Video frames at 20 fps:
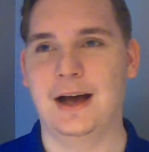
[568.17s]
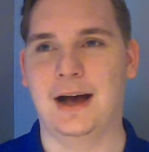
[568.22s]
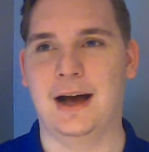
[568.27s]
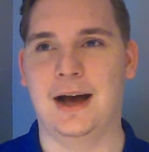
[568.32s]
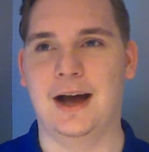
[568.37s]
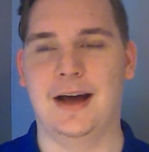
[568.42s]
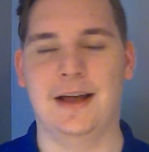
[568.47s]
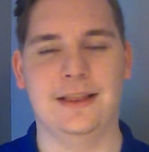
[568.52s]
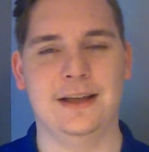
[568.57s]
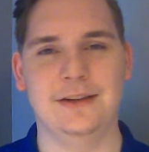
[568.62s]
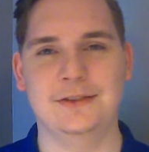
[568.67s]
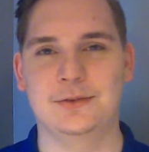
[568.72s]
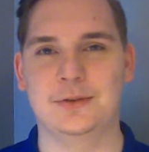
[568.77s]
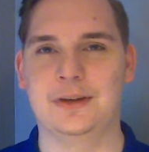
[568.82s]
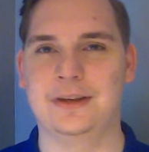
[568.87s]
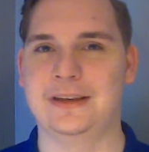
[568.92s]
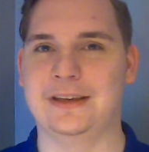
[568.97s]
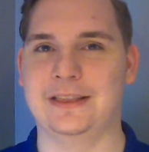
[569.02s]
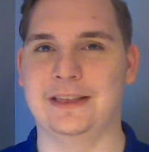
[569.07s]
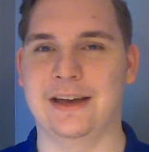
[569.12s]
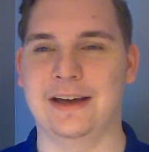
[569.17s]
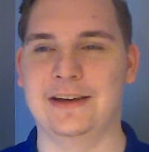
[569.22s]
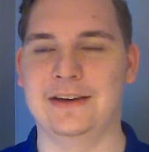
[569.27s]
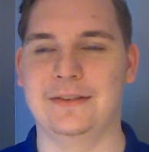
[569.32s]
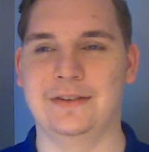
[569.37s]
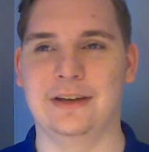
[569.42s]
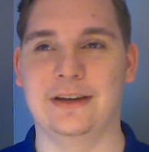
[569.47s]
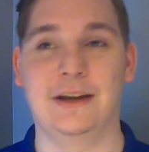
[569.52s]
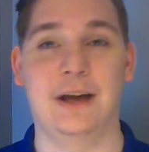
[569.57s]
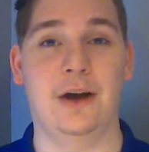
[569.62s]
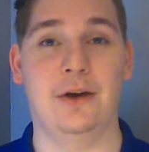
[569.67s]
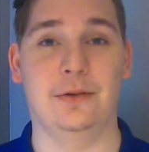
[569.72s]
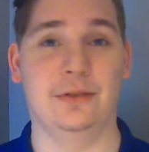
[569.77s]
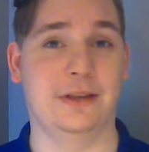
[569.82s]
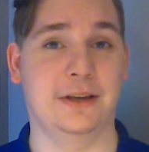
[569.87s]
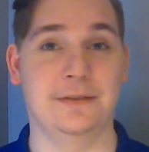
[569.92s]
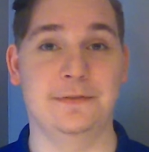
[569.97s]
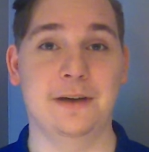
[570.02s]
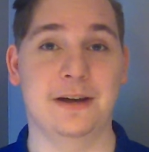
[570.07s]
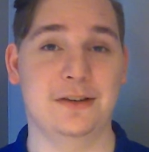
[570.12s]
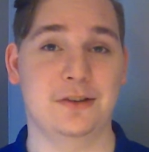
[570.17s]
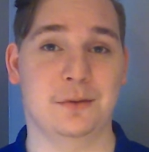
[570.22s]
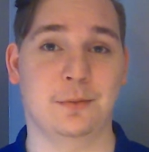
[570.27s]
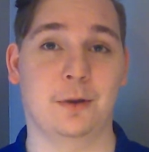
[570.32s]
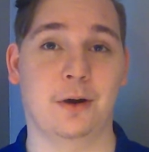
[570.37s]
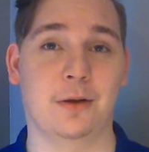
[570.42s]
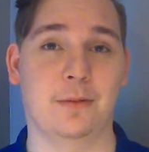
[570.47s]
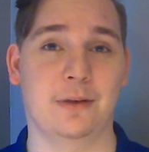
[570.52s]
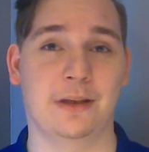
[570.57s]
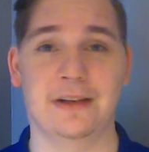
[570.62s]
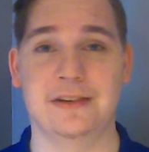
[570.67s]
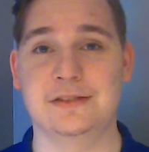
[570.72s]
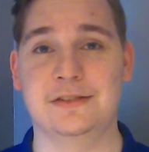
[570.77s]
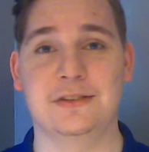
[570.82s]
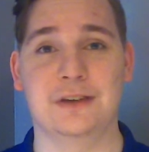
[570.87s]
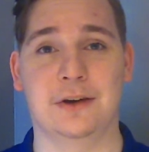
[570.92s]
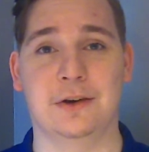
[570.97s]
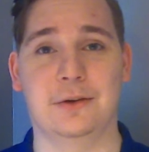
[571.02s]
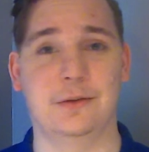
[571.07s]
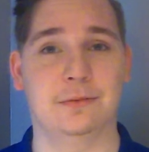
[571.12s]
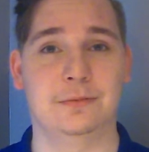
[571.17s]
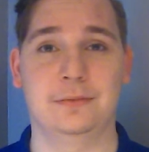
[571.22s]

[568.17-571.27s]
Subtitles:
That's really the end of it. Oh, the effects are permanent, so